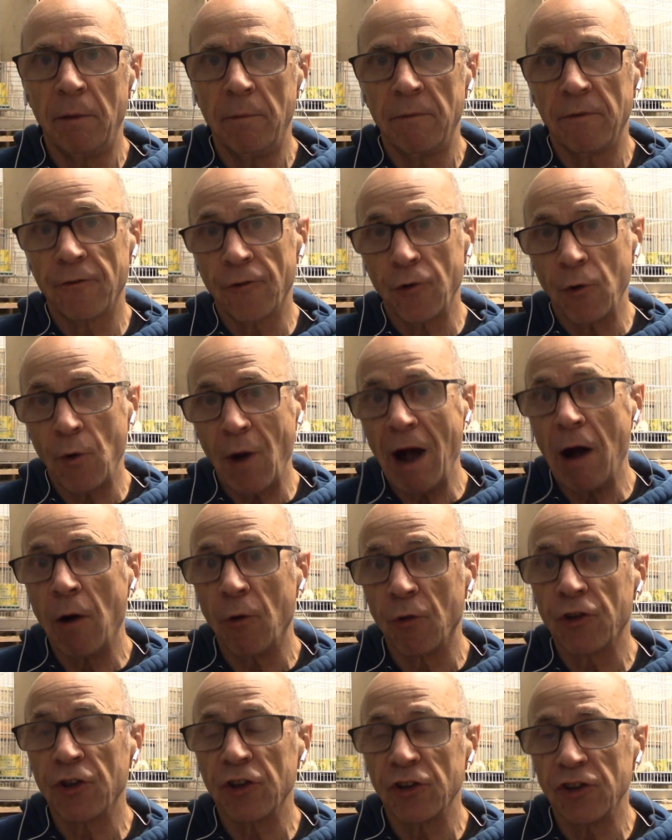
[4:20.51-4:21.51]
throughout
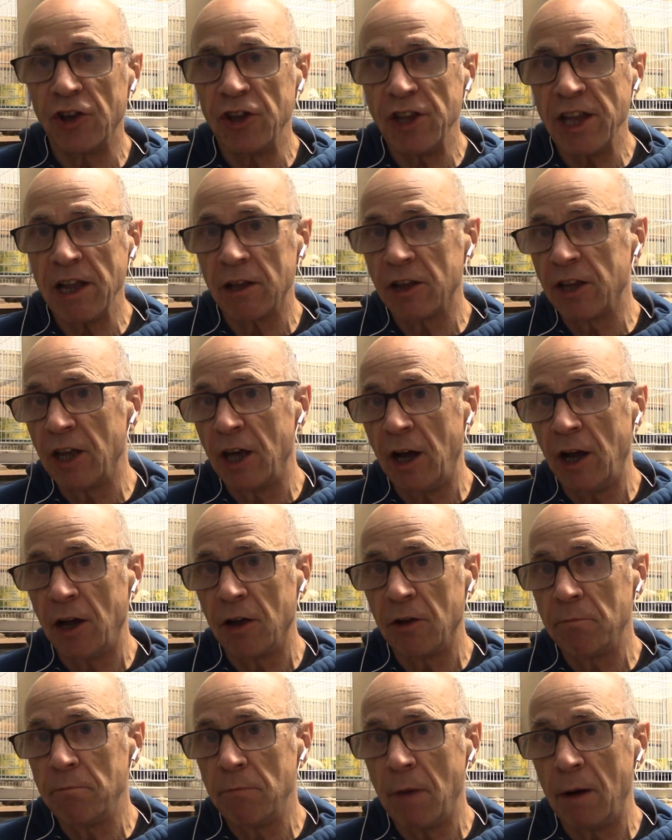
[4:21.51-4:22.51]
the
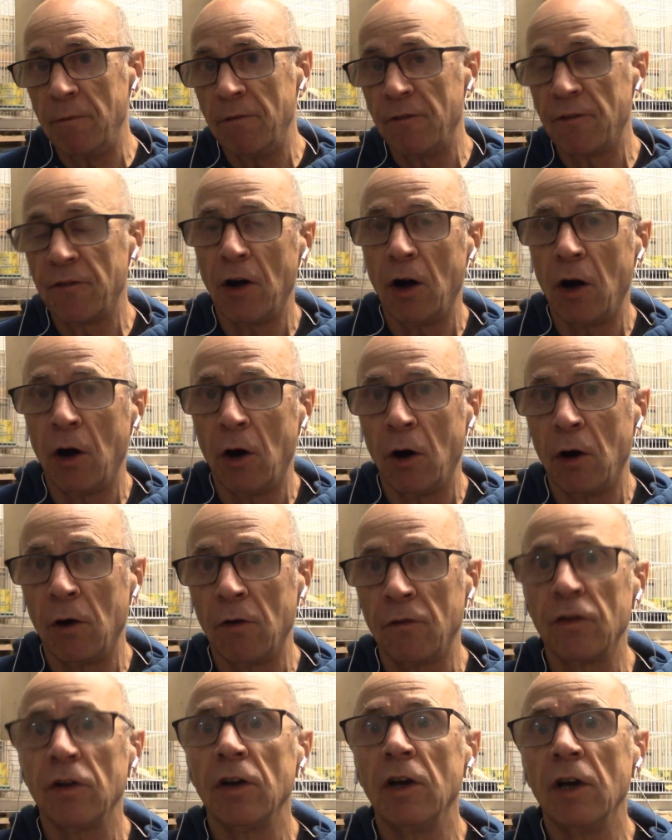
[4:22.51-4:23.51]
month of
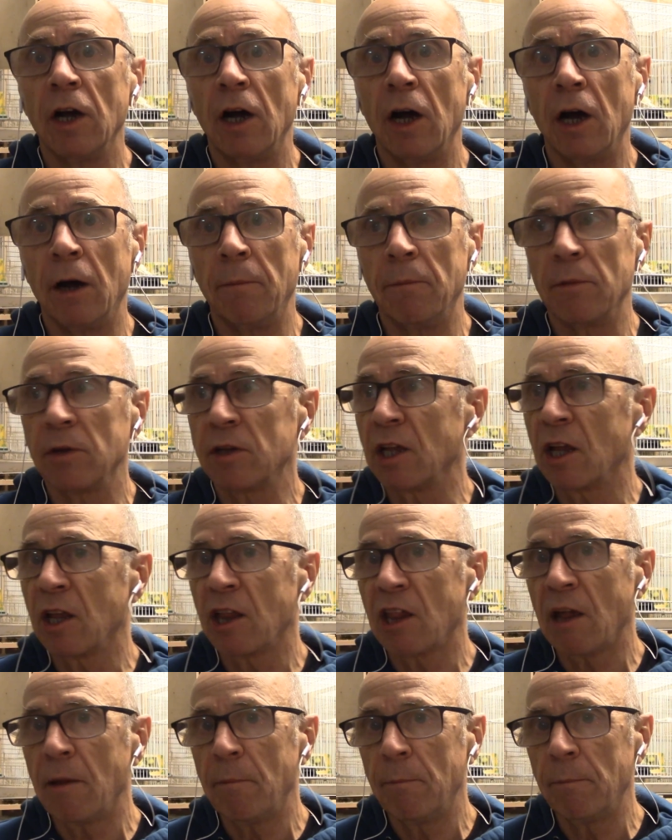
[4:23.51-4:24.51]

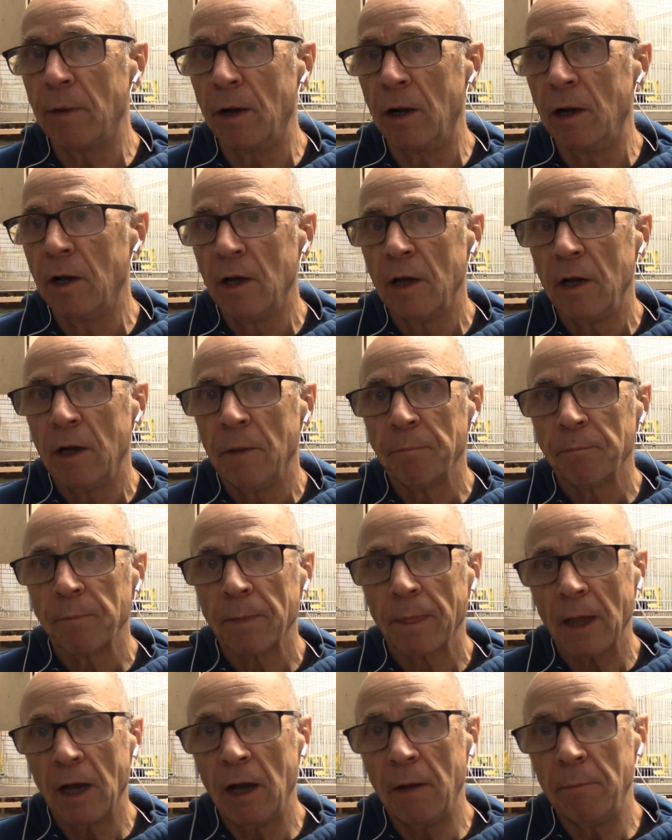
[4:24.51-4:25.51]
December.
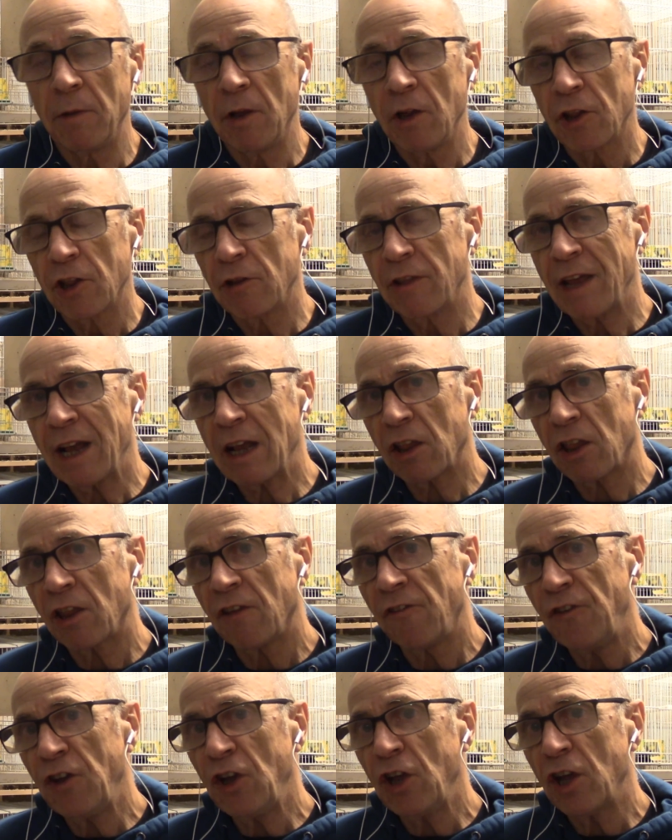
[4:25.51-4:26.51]
So that's the
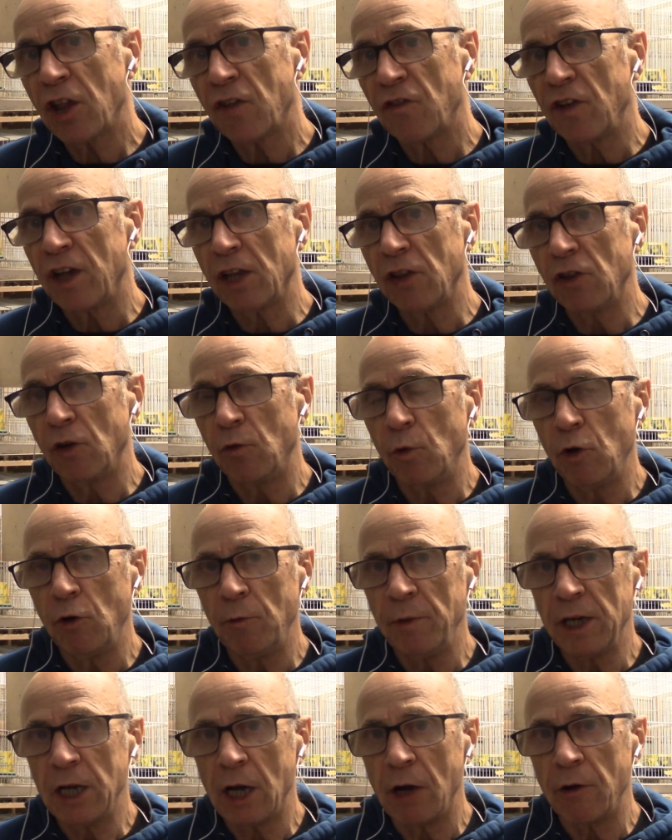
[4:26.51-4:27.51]
first thing that will
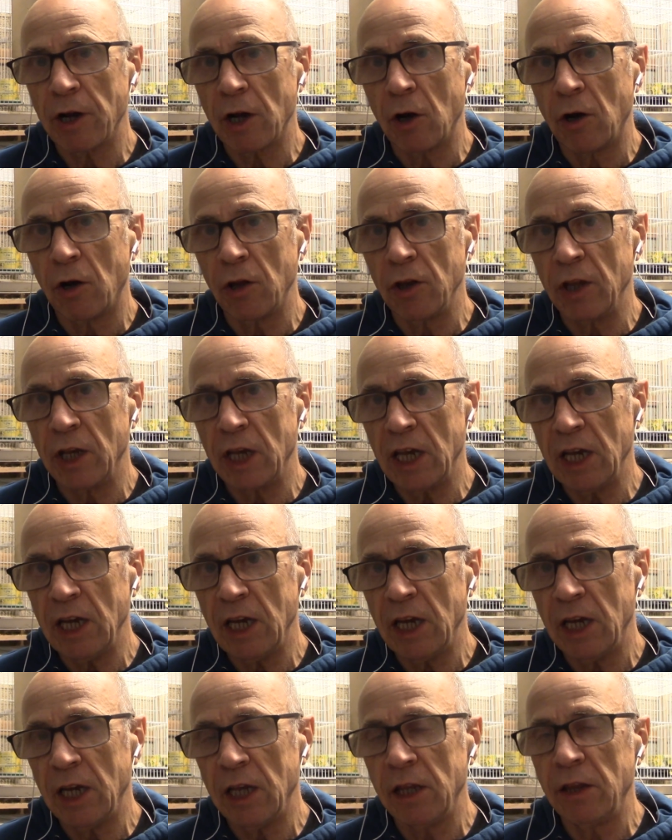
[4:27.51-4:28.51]
be going on
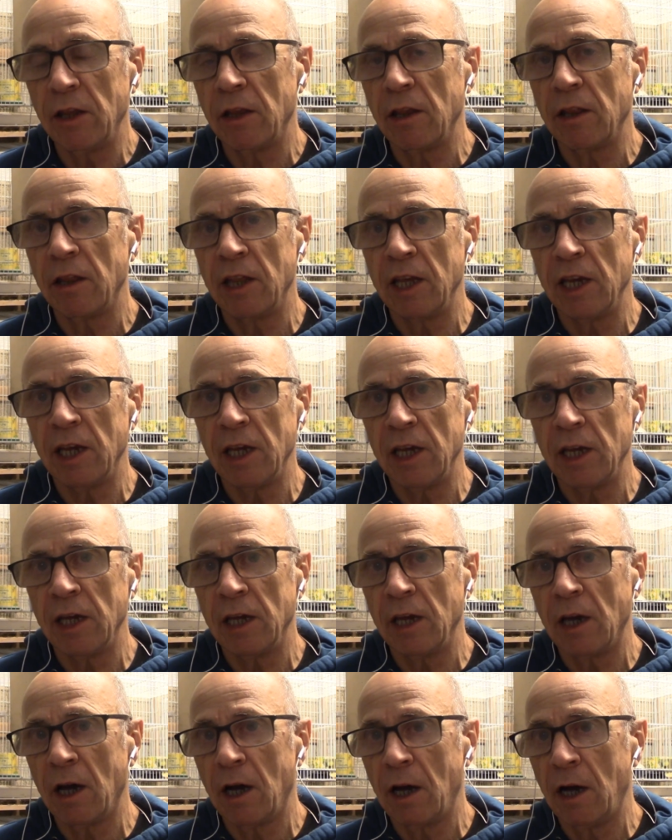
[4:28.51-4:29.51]
in the
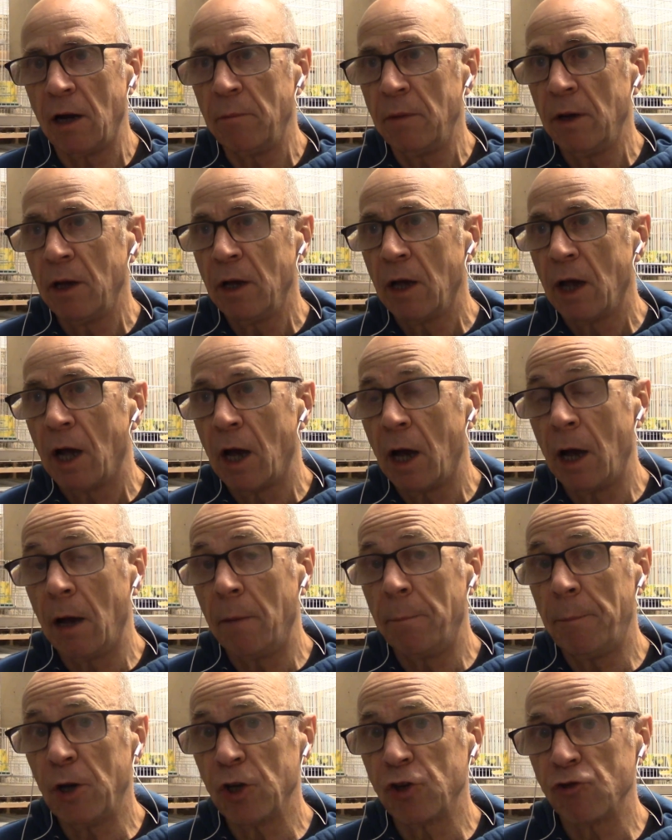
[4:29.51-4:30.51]

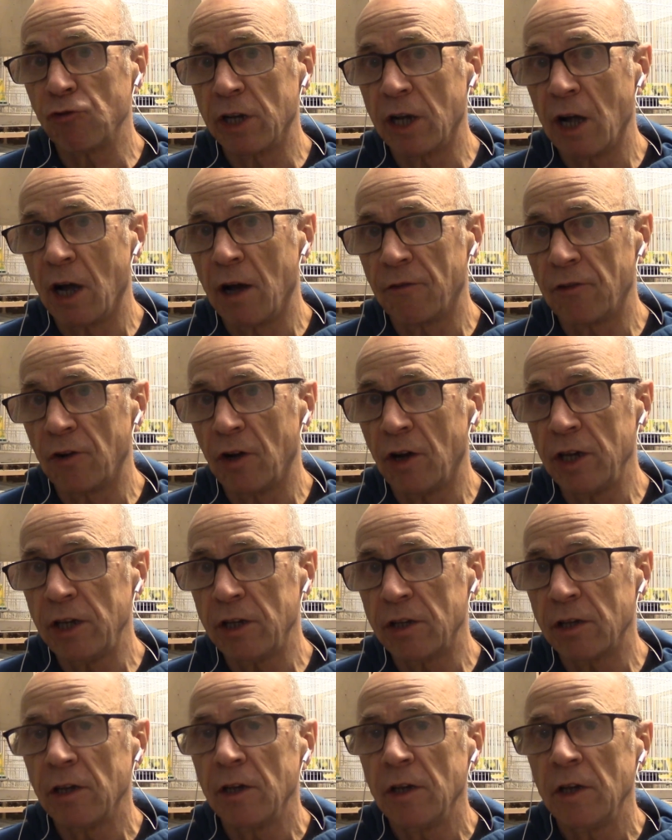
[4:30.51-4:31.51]
Budgerigar
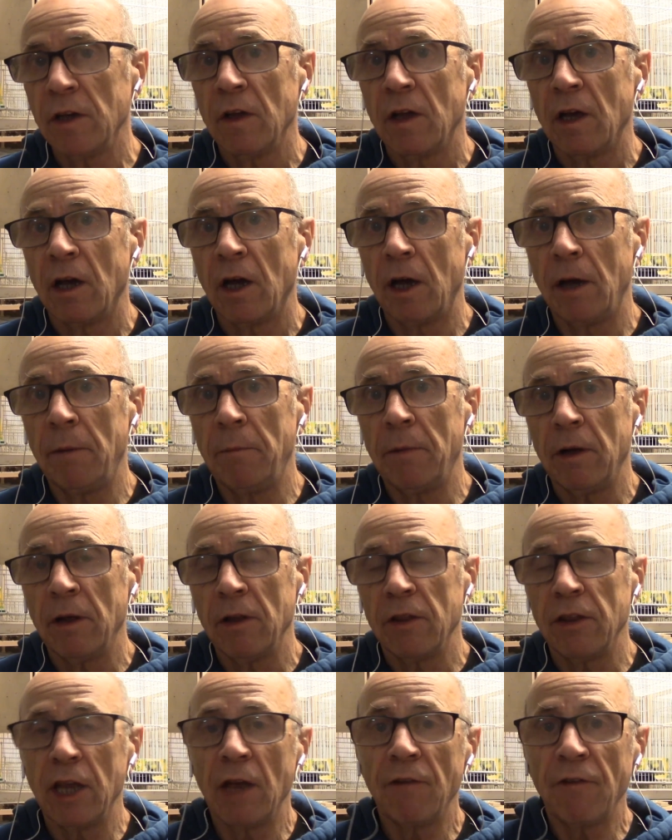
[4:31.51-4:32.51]
flight.
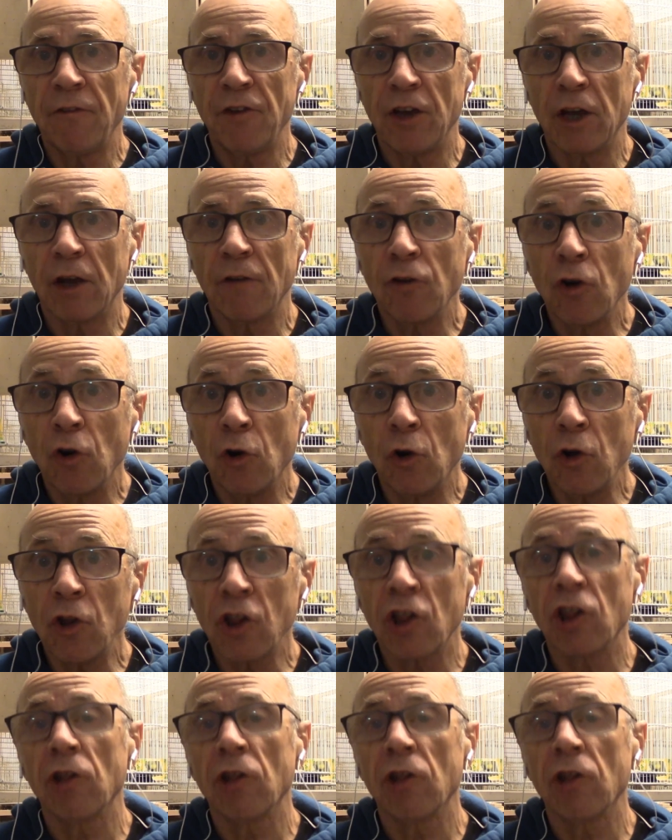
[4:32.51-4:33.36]
The other thing, of course,